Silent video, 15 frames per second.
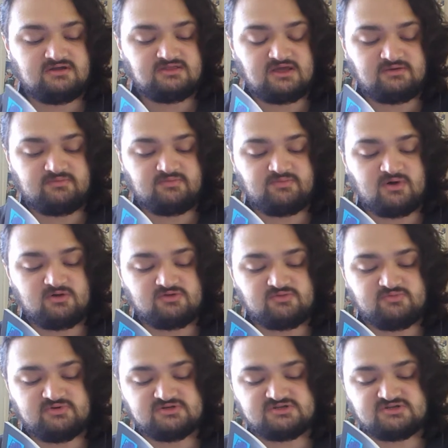They
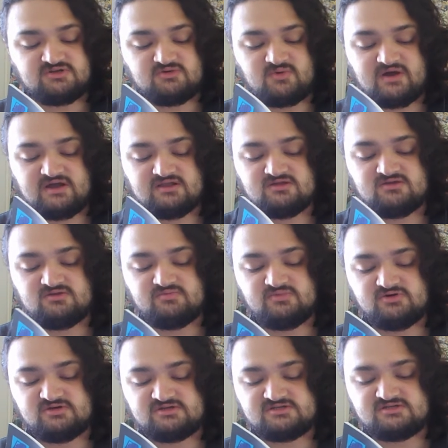both push their way into the
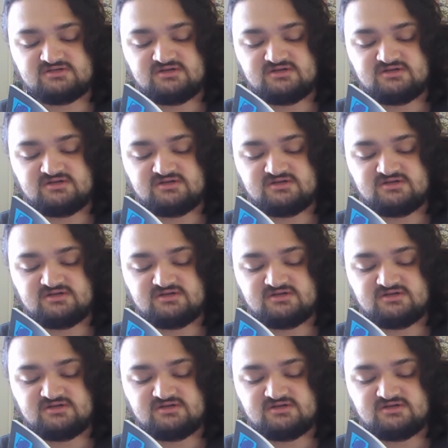bush,